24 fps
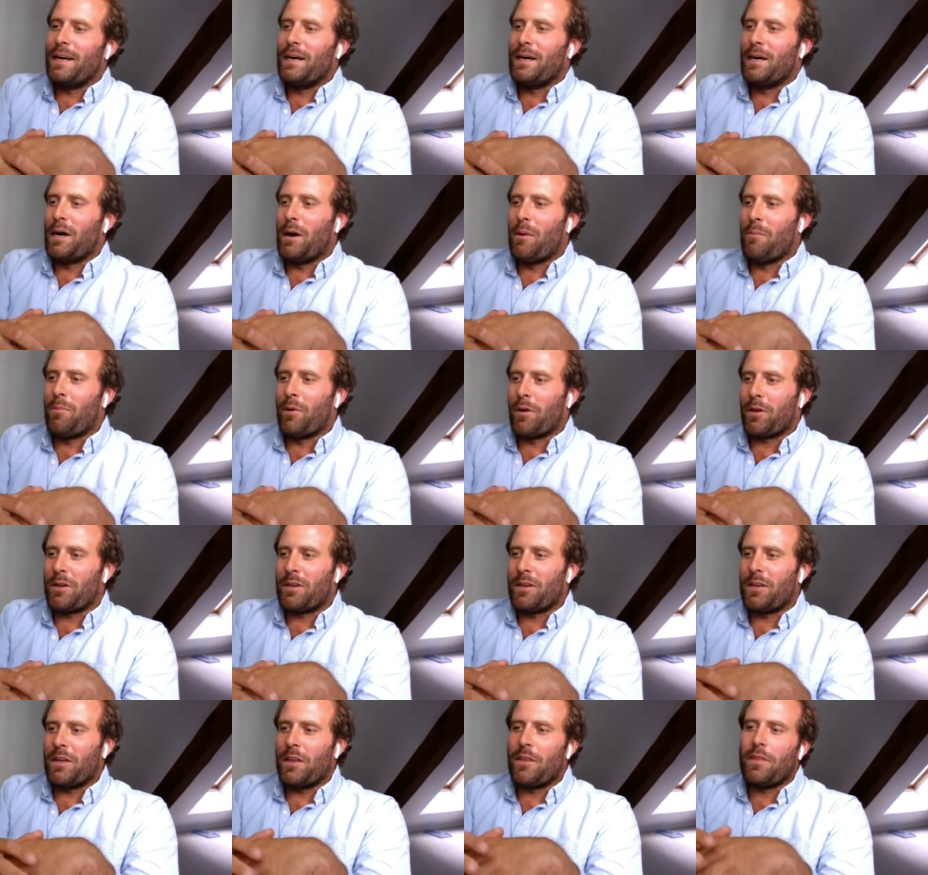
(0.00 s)

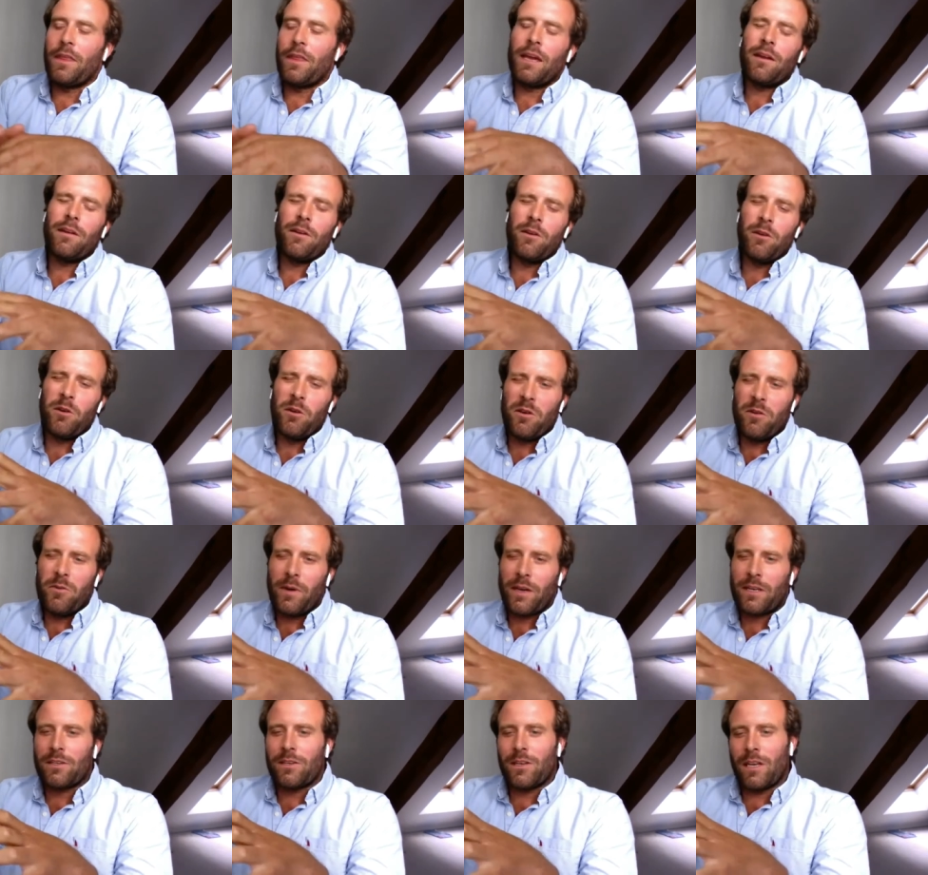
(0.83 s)
But they
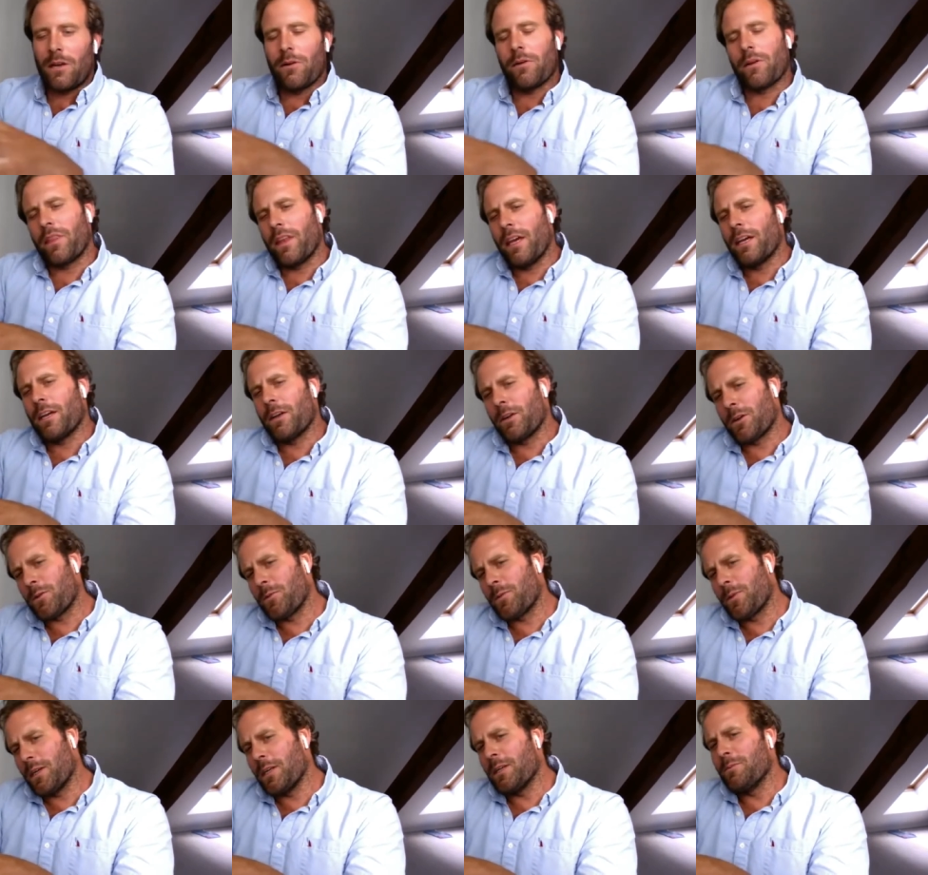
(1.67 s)
regularly they
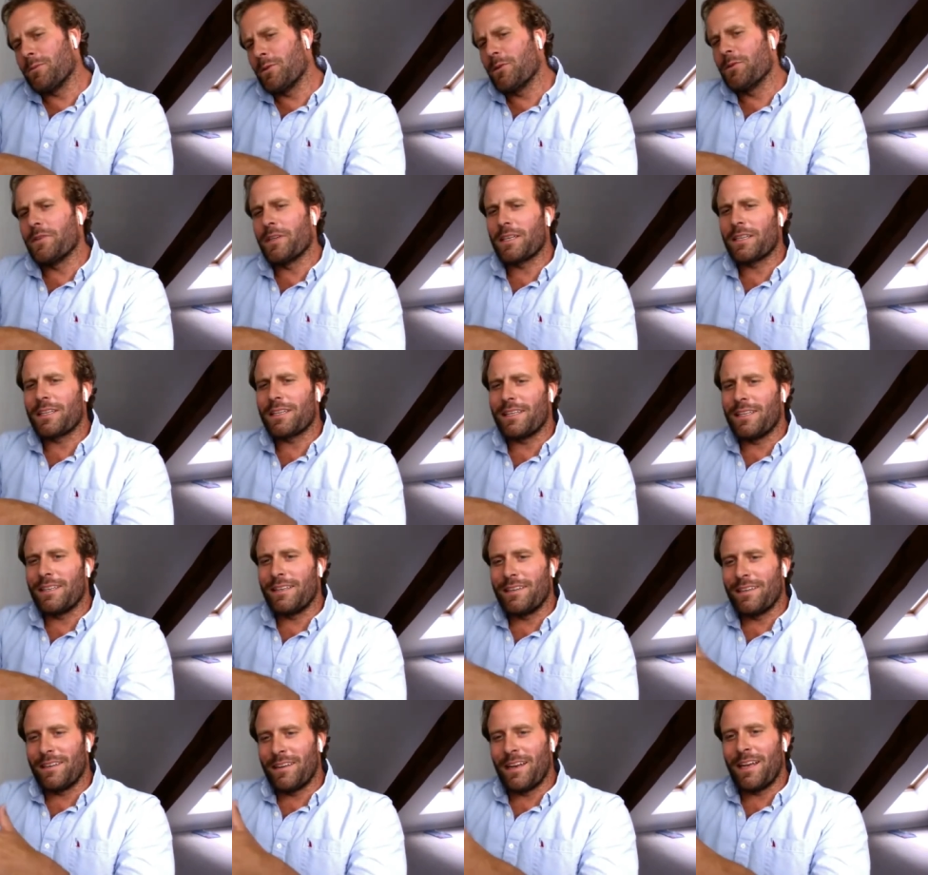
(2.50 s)
are not really
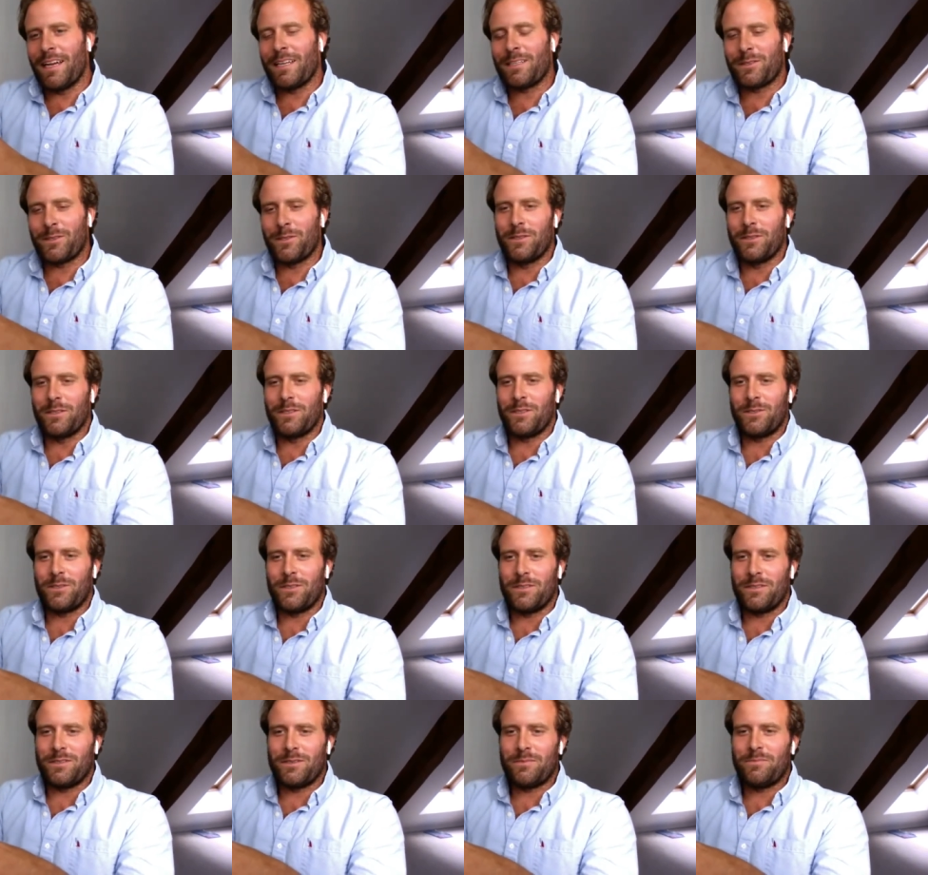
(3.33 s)
moving in light
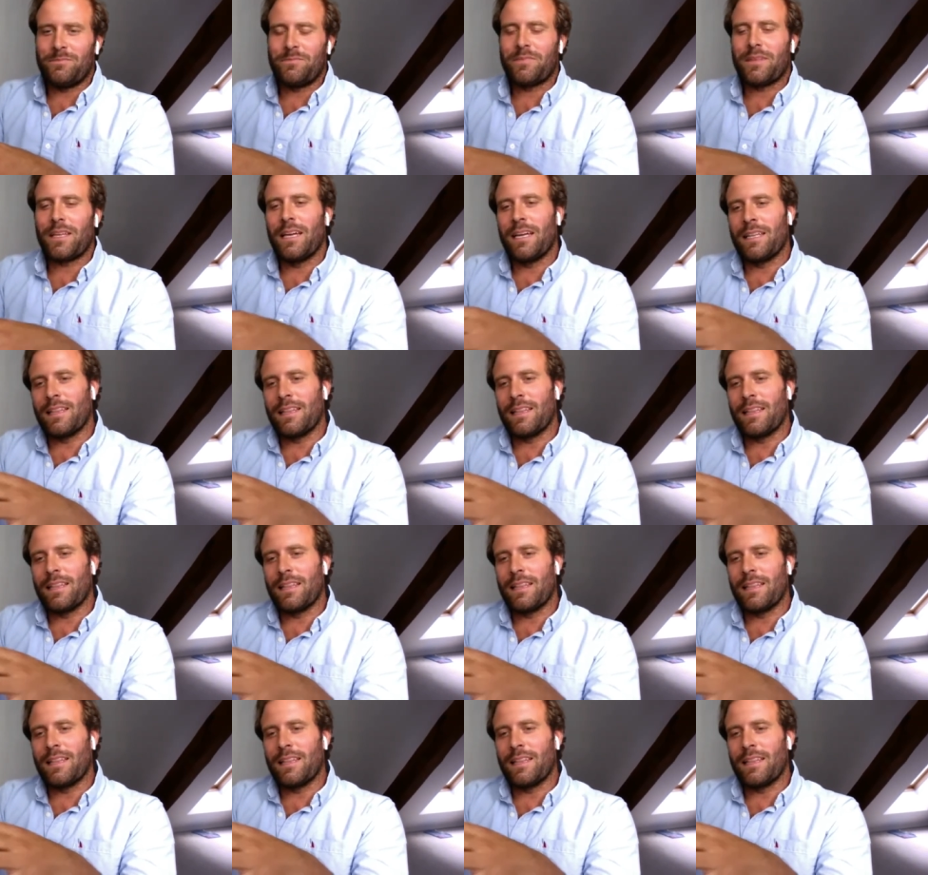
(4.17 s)
conditions,